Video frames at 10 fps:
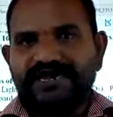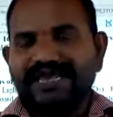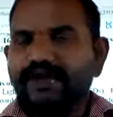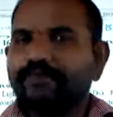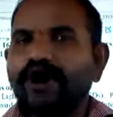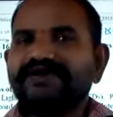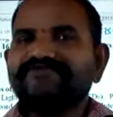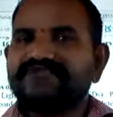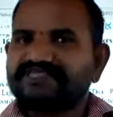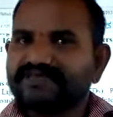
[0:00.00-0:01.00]
A point
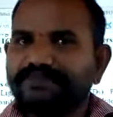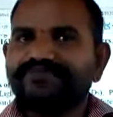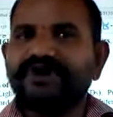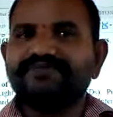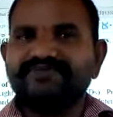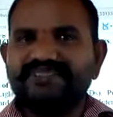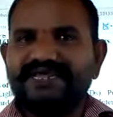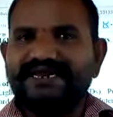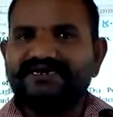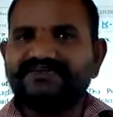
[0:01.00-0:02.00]
which is absorbing the
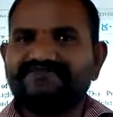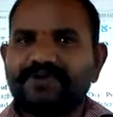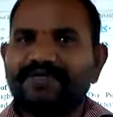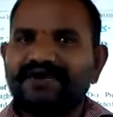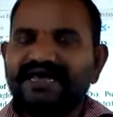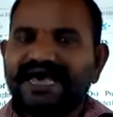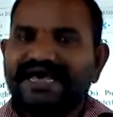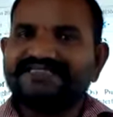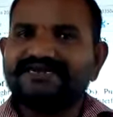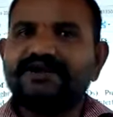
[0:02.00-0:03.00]
energy from the
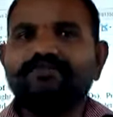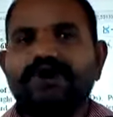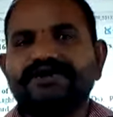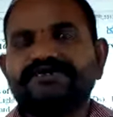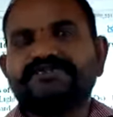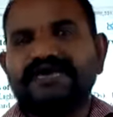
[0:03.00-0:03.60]
external points,